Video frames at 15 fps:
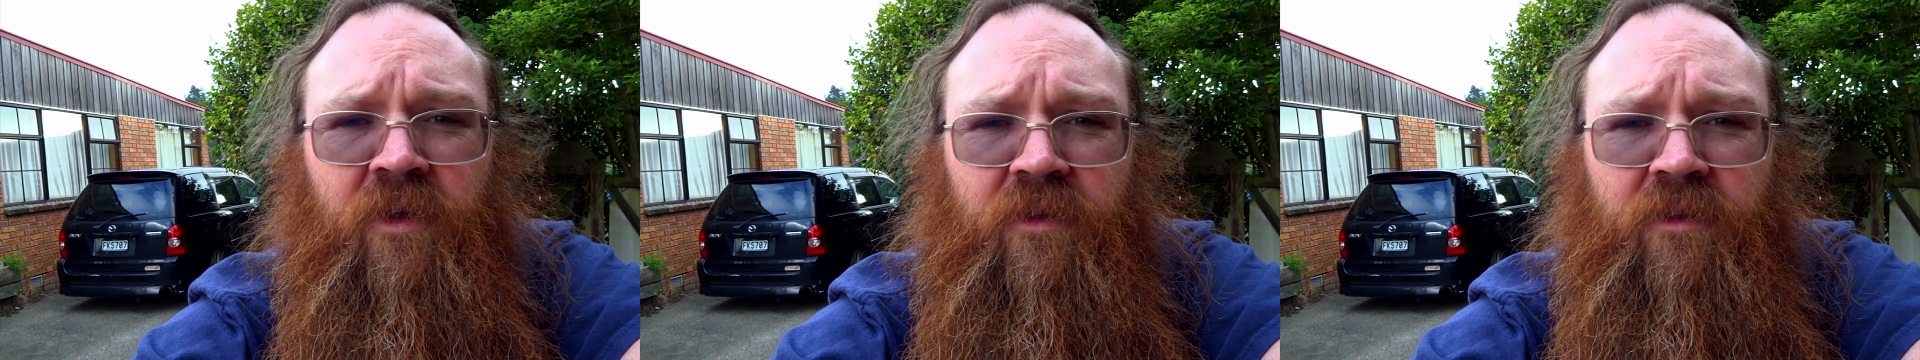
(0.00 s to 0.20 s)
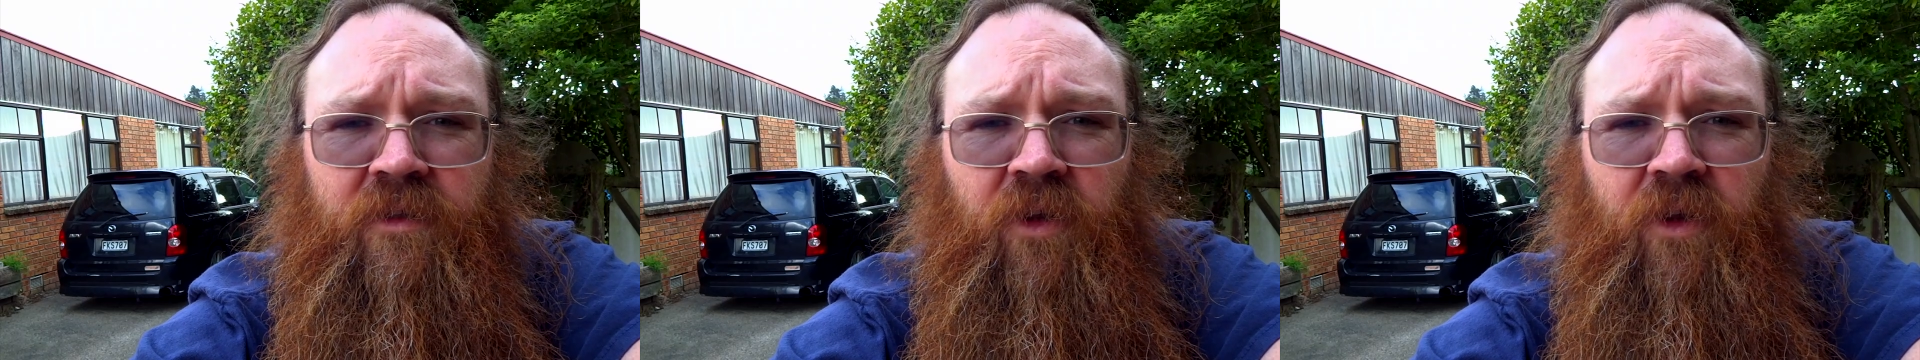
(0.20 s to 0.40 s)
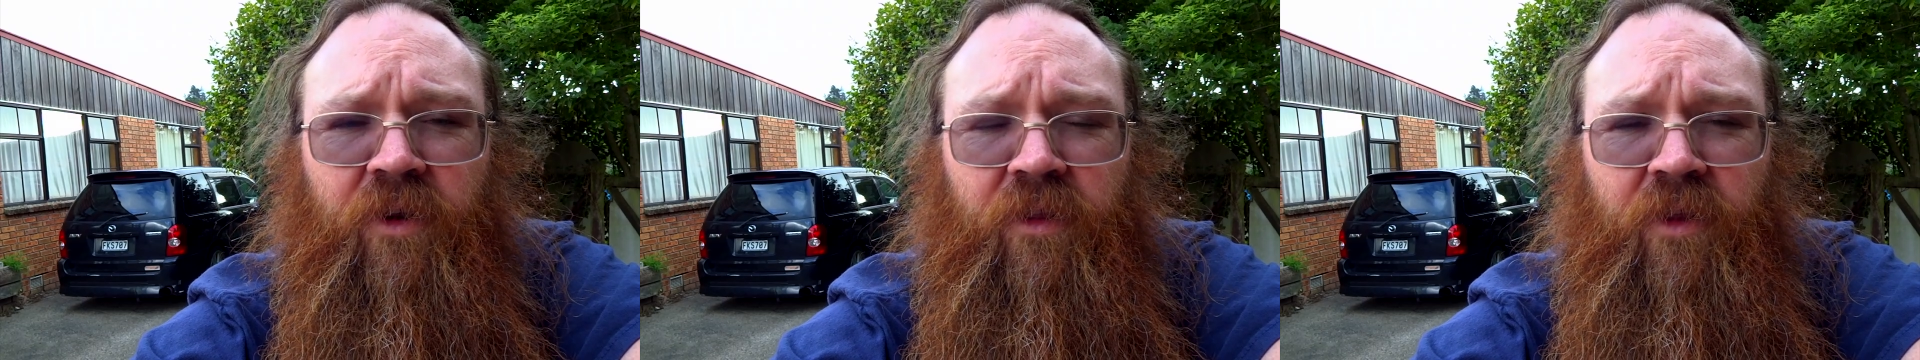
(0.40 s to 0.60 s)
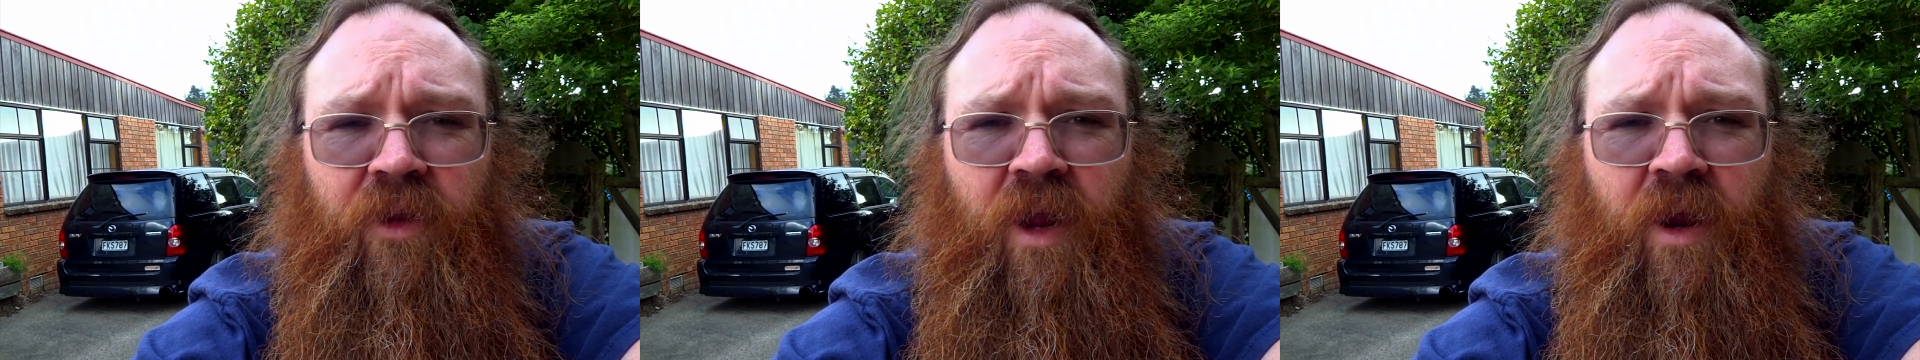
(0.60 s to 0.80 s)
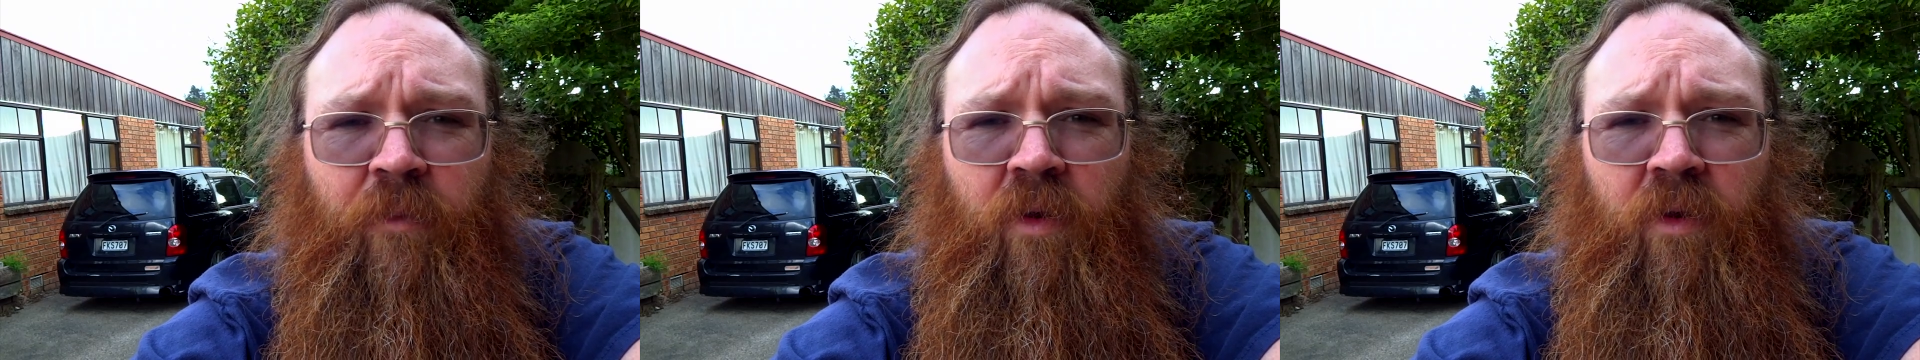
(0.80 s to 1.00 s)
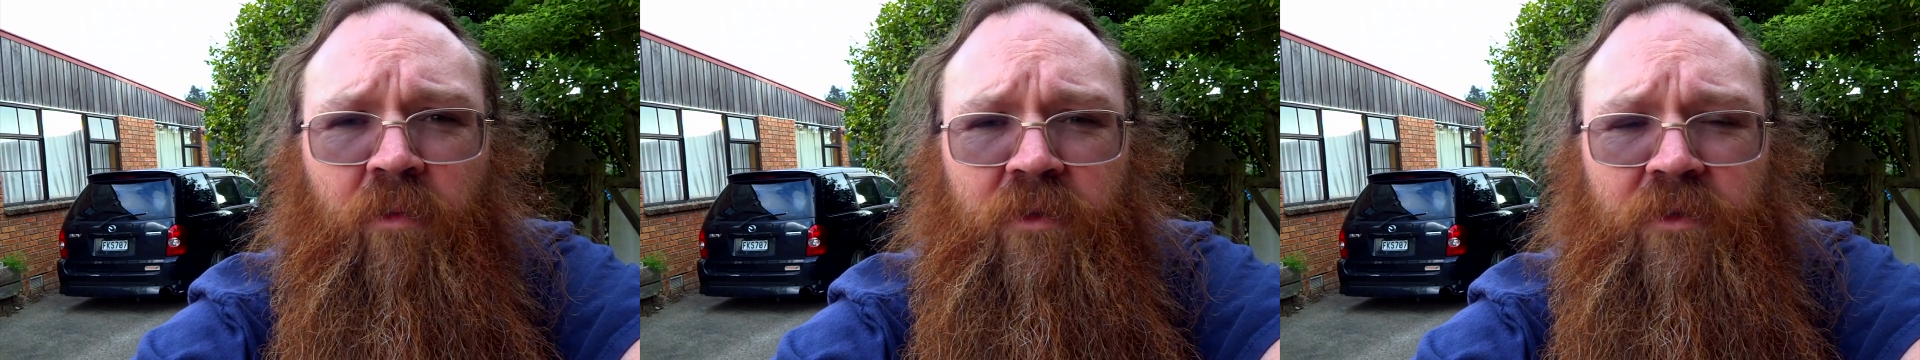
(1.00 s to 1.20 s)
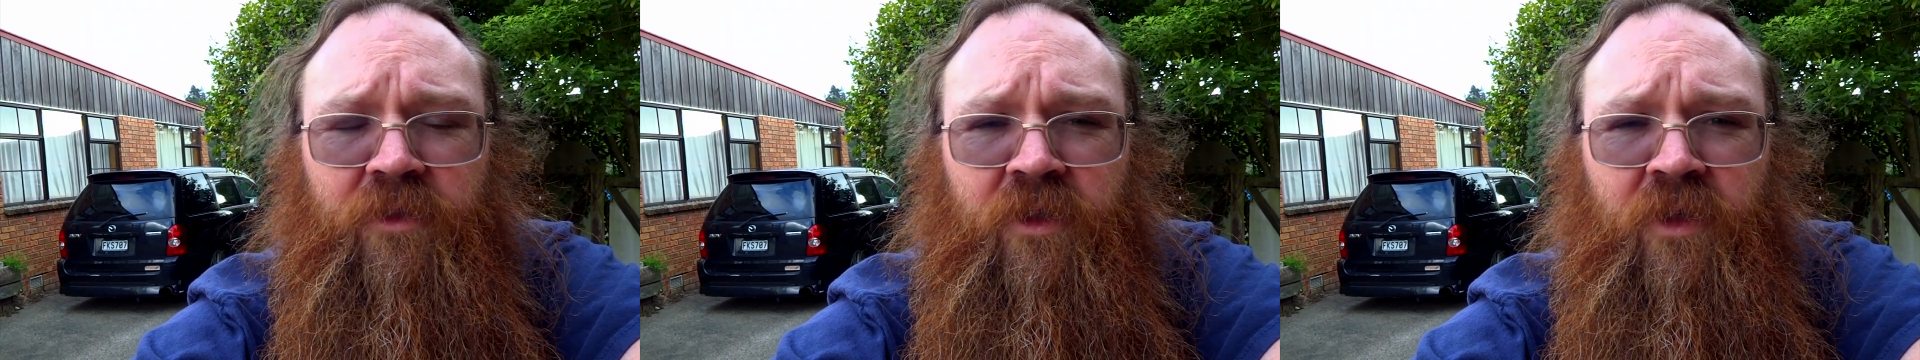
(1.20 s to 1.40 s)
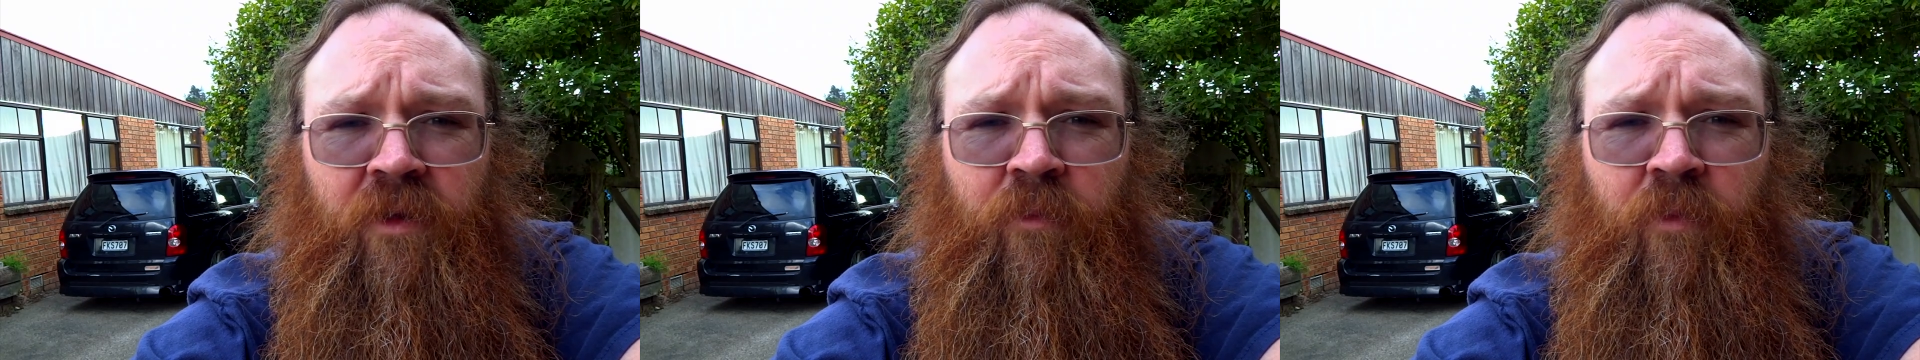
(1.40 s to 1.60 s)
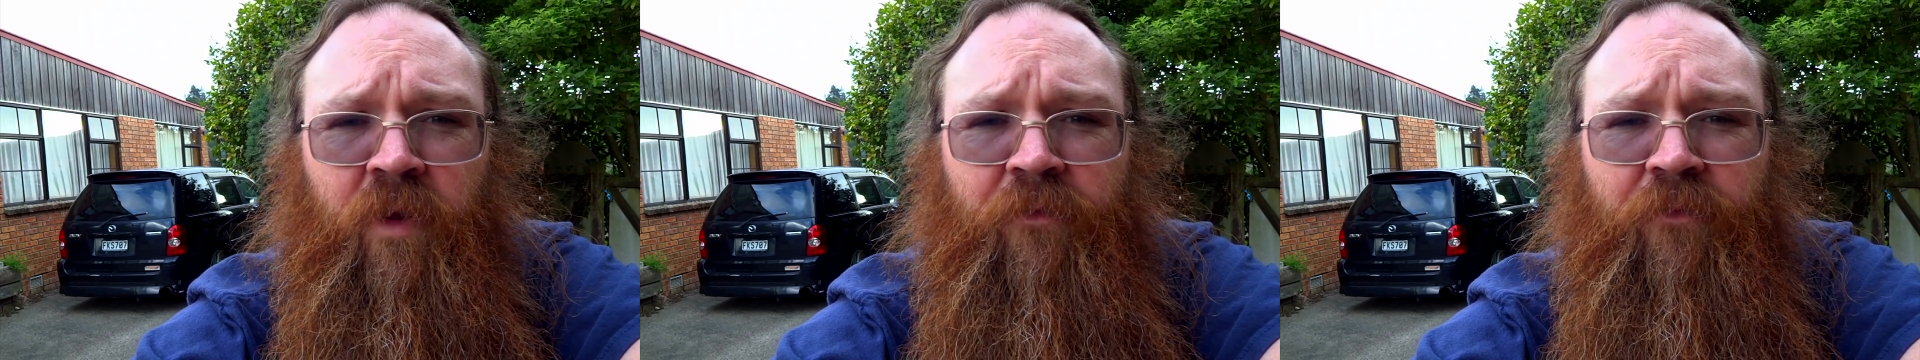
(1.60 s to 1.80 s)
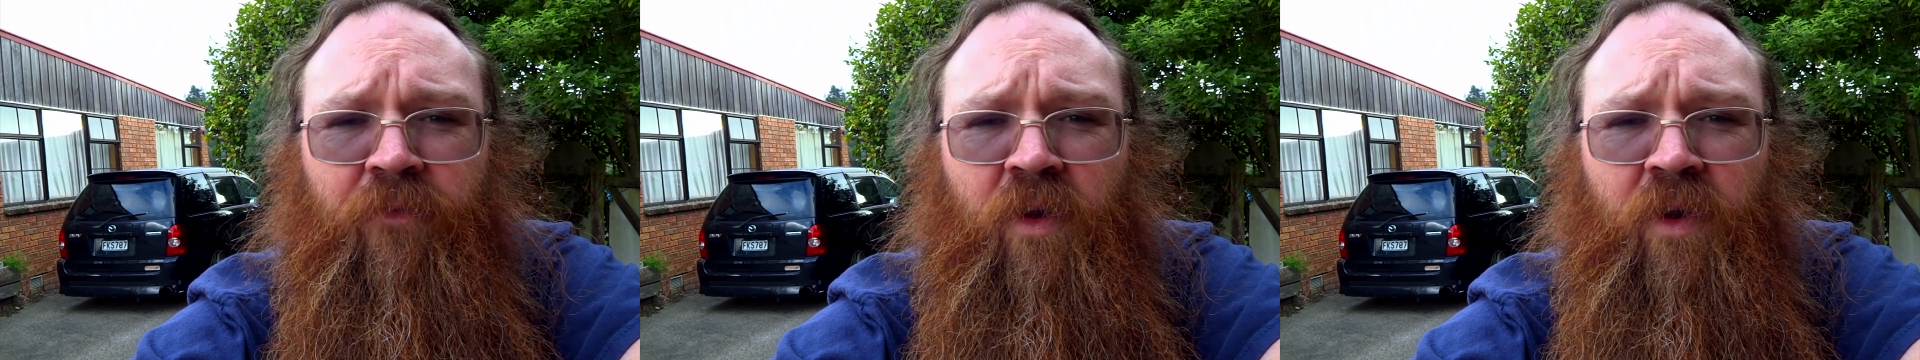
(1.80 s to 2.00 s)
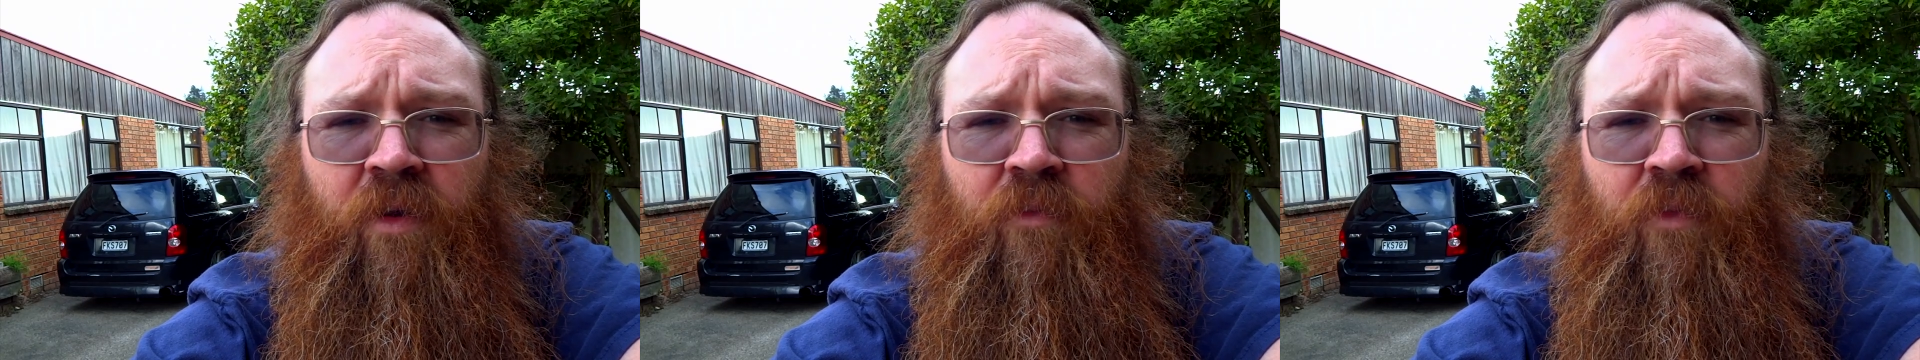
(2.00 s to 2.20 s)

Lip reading: side of the camera, which I find